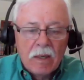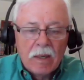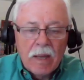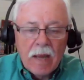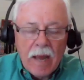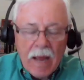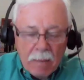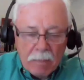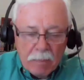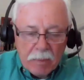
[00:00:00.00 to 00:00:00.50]

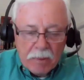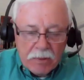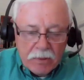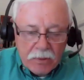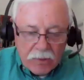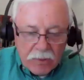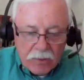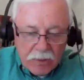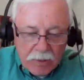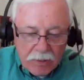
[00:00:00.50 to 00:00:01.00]
happened
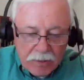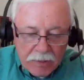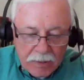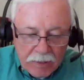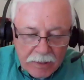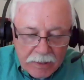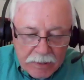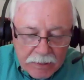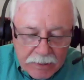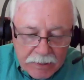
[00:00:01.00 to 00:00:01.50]
during
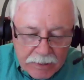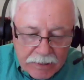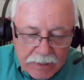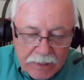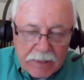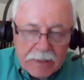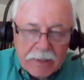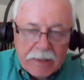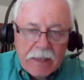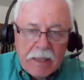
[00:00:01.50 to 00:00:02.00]
the
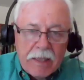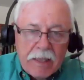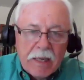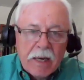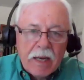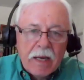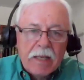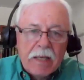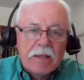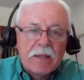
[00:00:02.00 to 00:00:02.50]

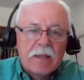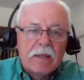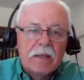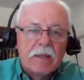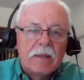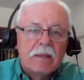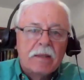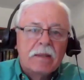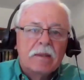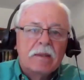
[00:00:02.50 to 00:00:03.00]
sixty-ninth
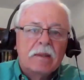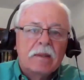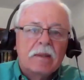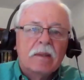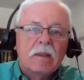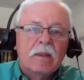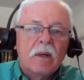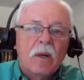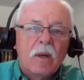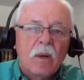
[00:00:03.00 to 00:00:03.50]

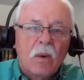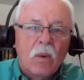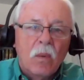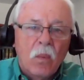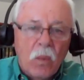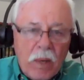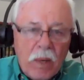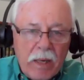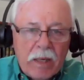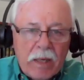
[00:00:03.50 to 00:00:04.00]

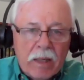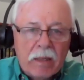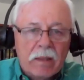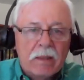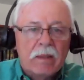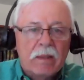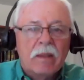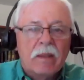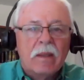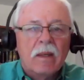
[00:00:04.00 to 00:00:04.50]
week
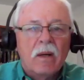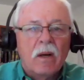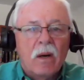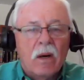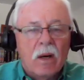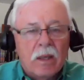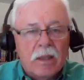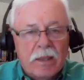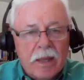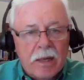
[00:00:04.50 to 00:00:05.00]

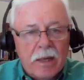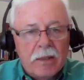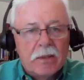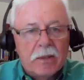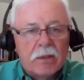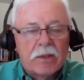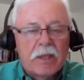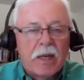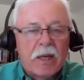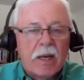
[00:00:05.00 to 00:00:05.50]
on
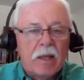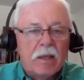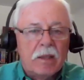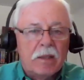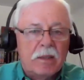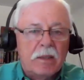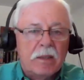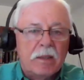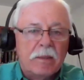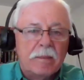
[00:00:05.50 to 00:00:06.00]
Daniel's
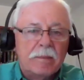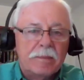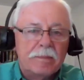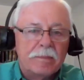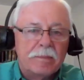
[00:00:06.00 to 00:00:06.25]
calendar.